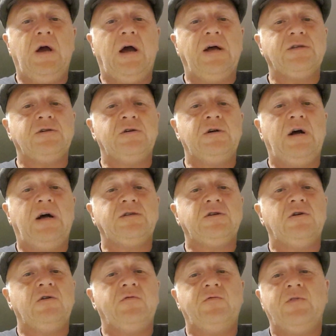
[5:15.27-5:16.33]
as
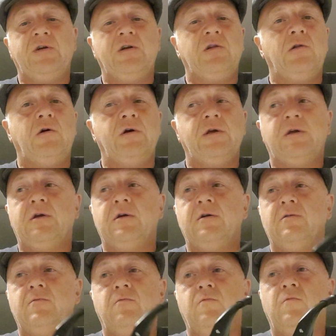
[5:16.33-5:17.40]
I feel like
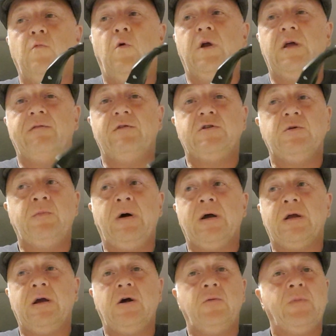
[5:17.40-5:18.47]
whatever
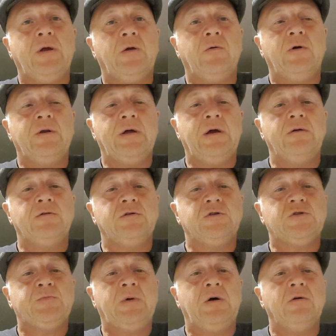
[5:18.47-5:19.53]
tobacco, pick one out and
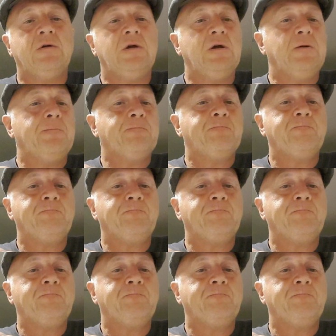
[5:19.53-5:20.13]
smoke it.